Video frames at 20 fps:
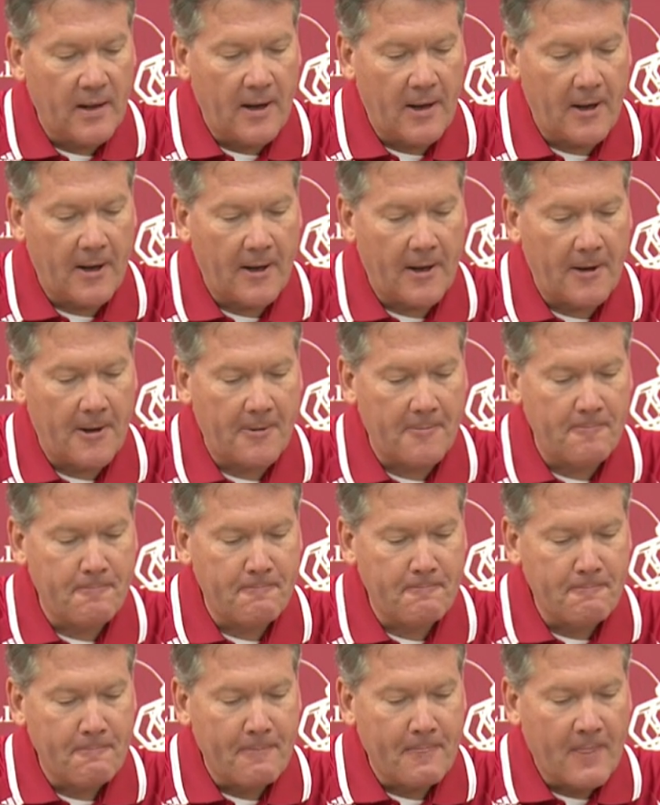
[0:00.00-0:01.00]

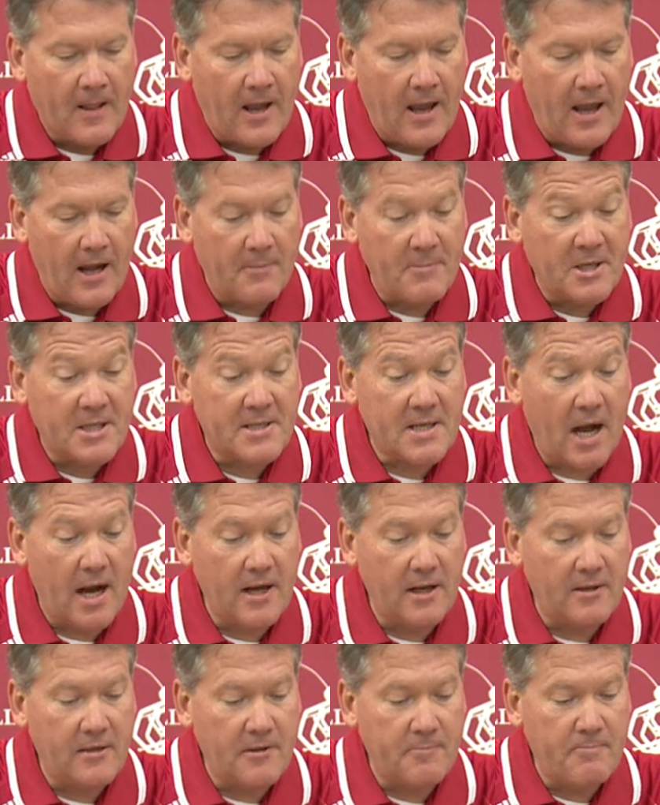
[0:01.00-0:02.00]
And I'm
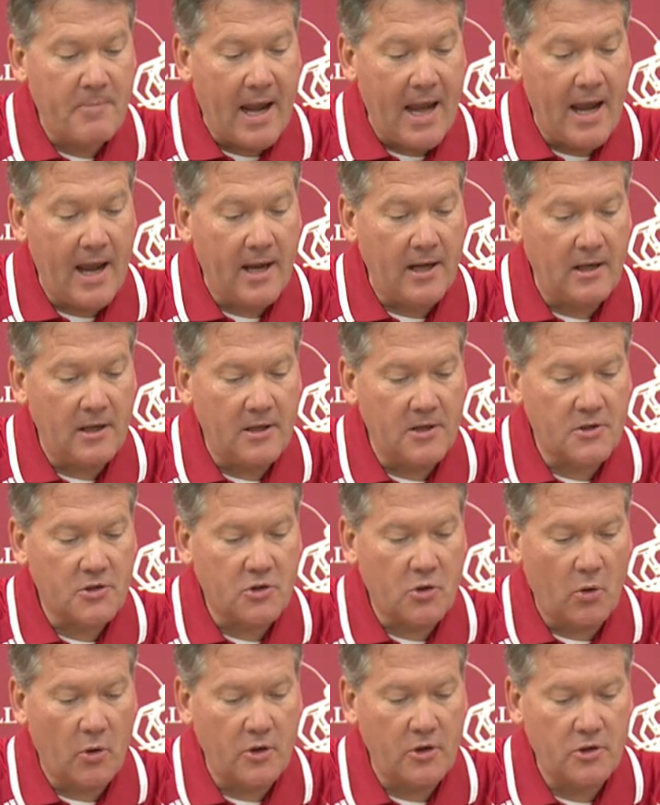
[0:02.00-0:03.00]
excited that the band is
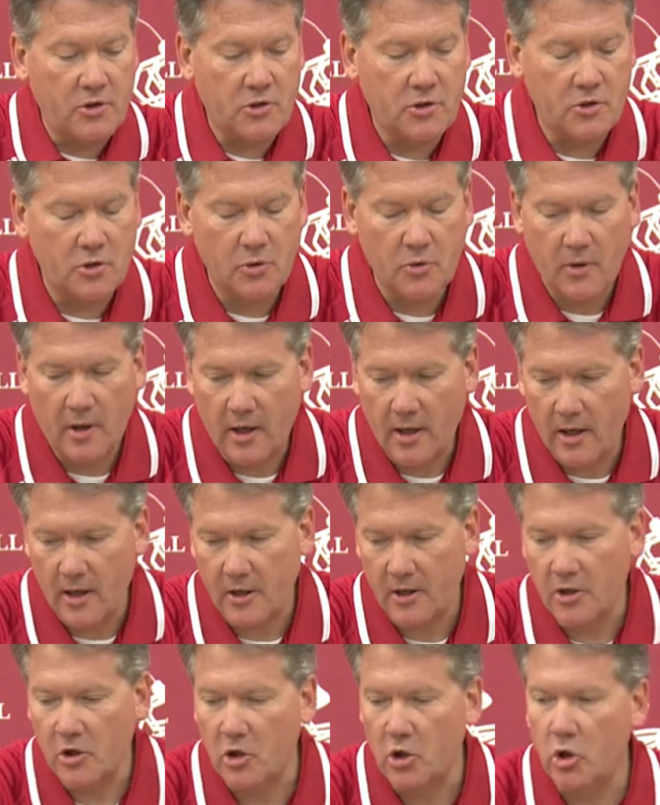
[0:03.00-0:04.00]
going to
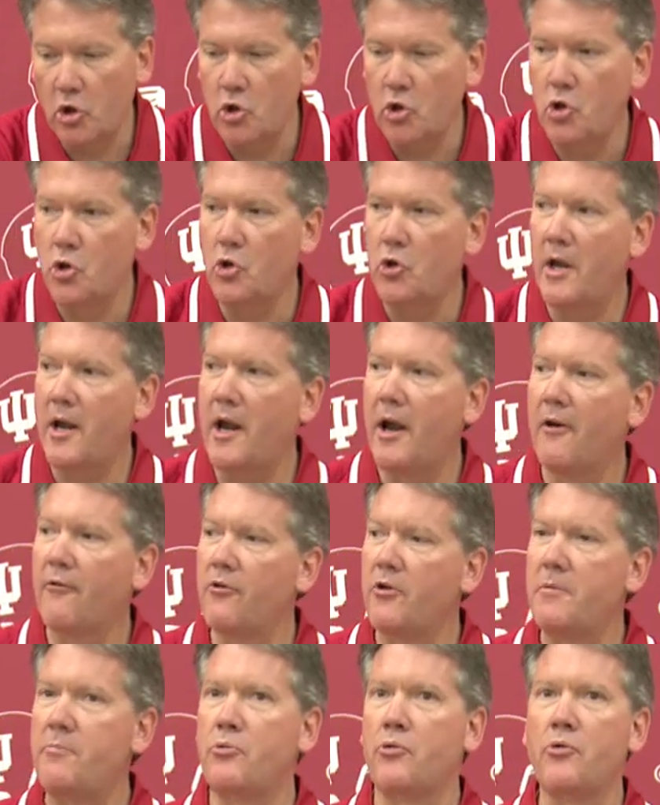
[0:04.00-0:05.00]
conclude
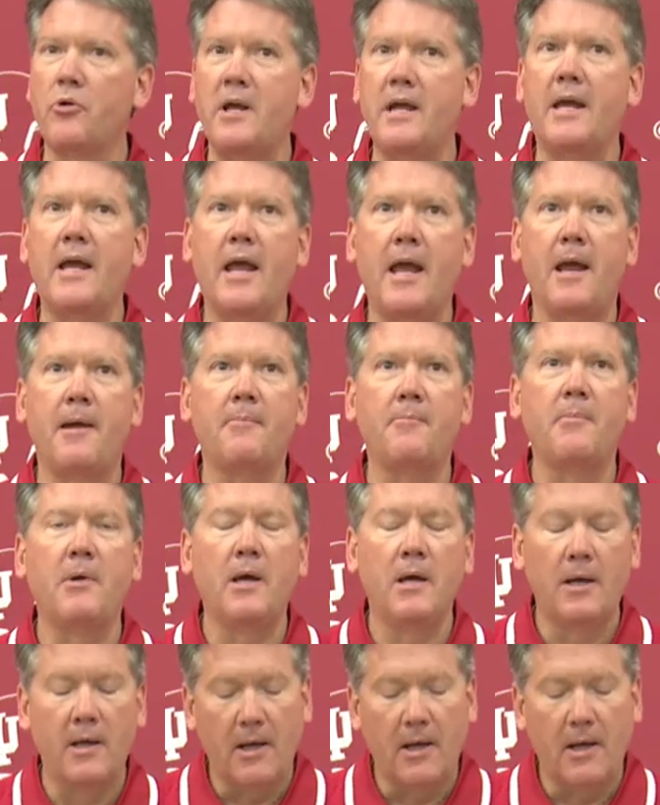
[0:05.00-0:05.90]
every pre-game